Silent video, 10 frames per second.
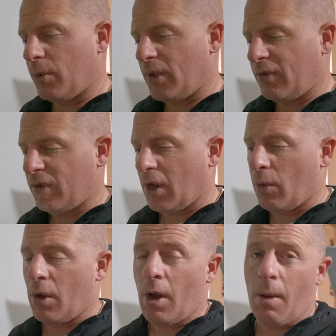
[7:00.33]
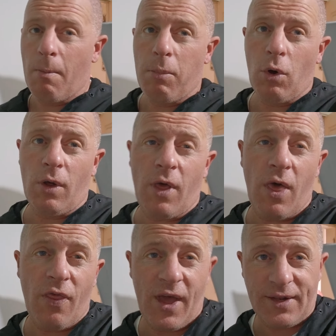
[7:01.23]
a couple of weeks ago, but
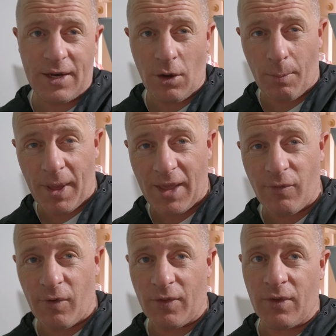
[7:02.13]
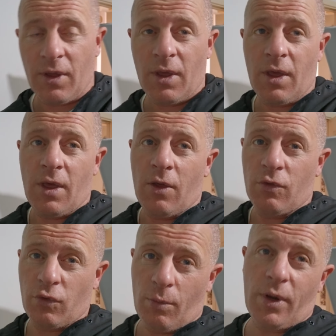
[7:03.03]
they did not pay for it.
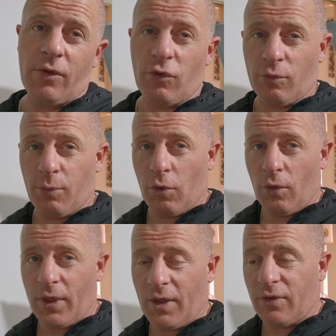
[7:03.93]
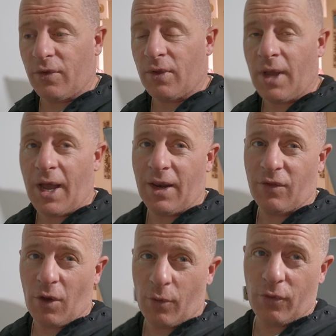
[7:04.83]
Somebody has just bought this. And
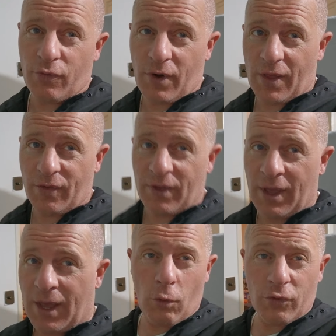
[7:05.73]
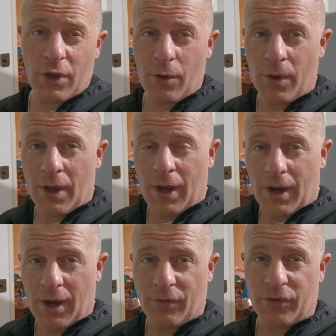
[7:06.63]
it's going to France. Also,
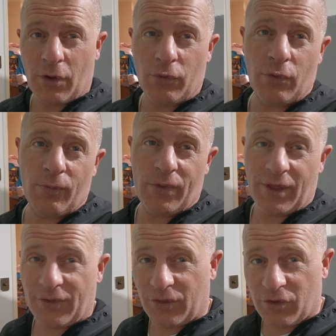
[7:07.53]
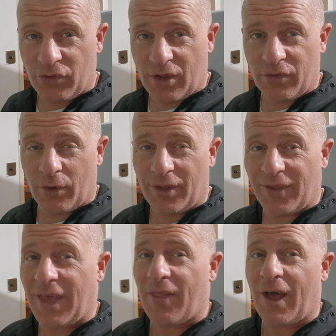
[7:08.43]
I've sold something that's in the shed, so I need
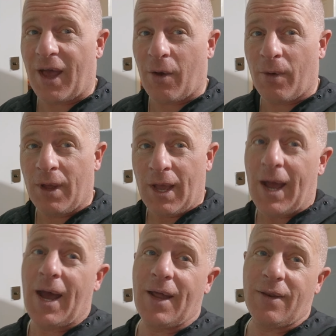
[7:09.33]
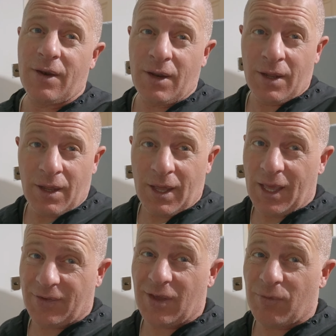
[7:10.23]
to get that out. And
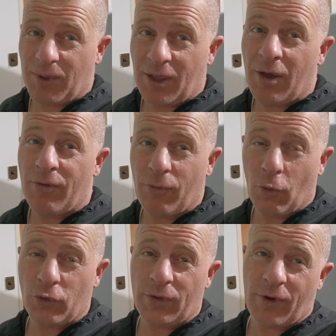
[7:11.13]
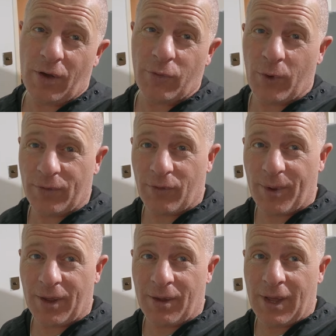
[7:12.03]
it's given me £45
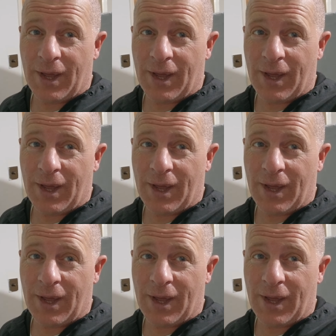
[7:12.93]
from it.